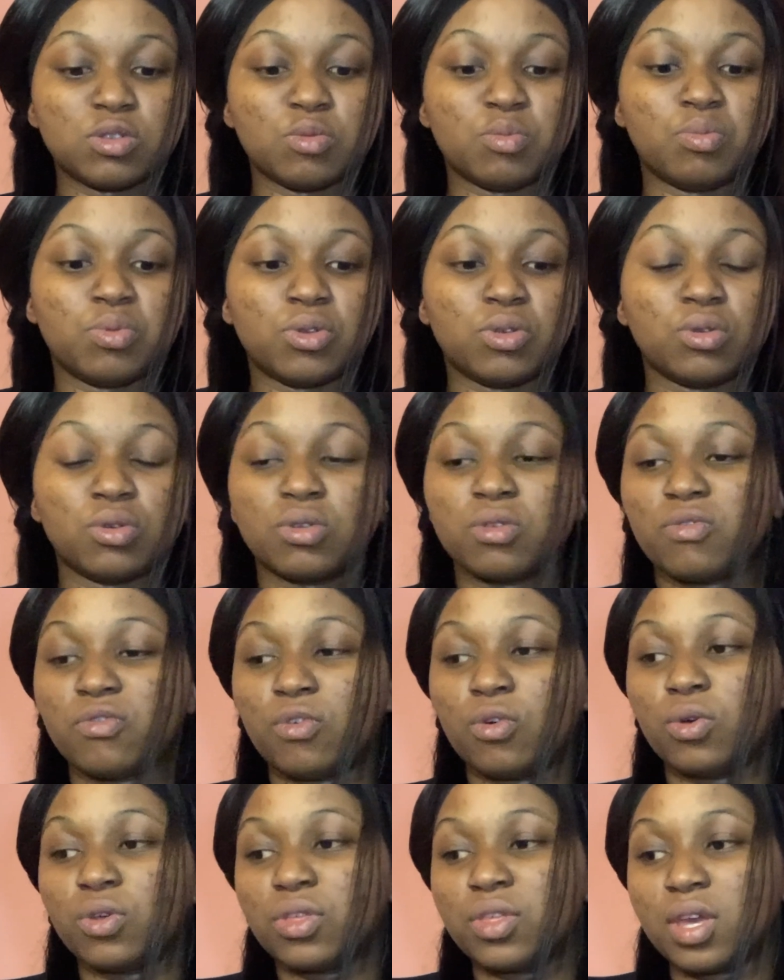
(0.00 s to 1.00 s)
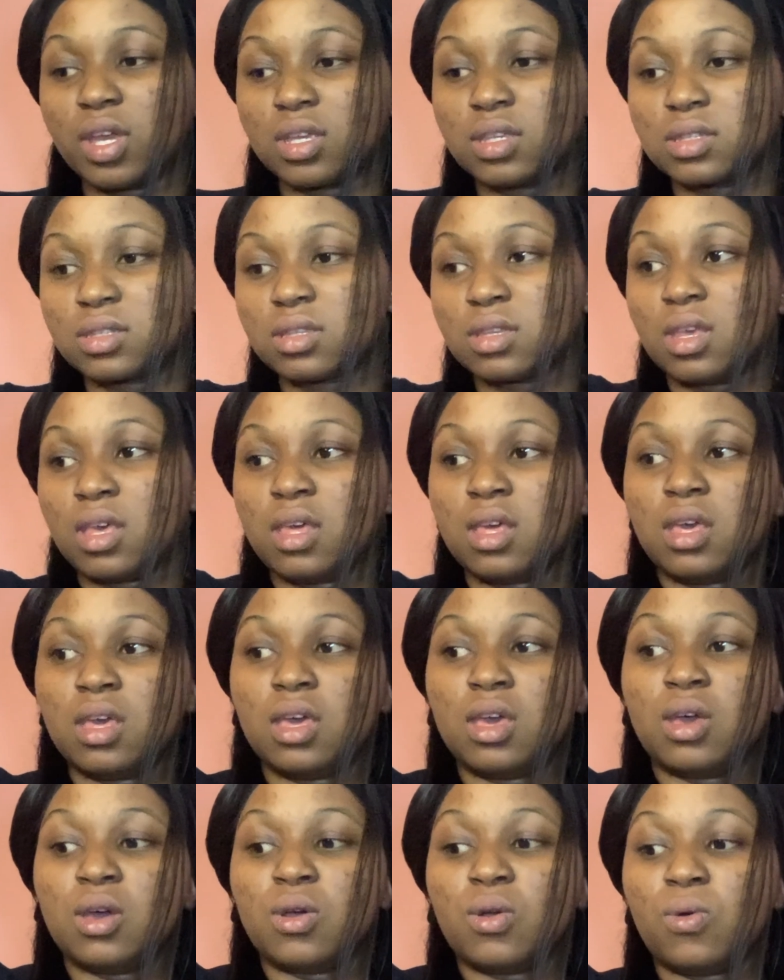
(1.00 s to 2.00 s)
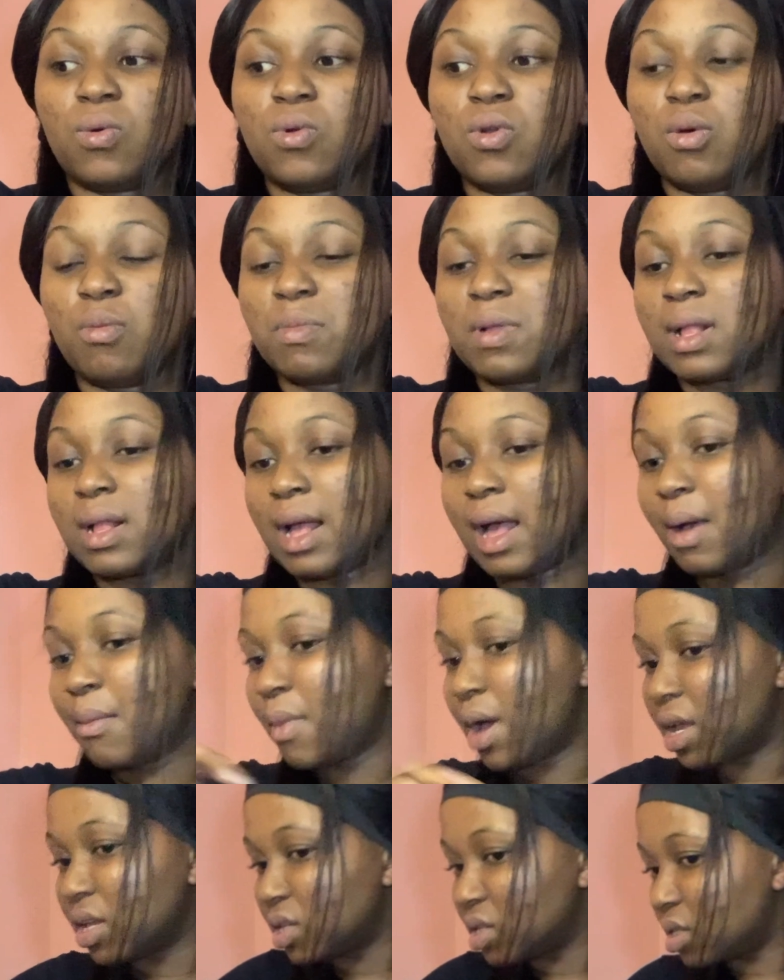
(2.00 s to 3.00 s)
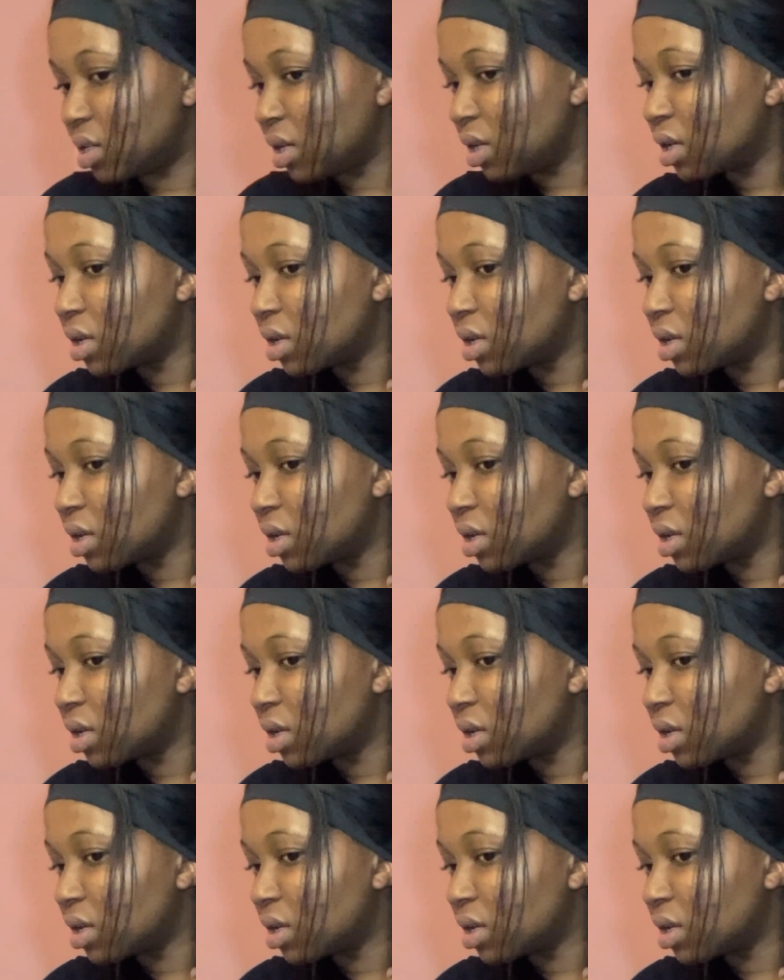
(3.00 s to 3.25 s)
beautiful things. Kulomhlaba nje,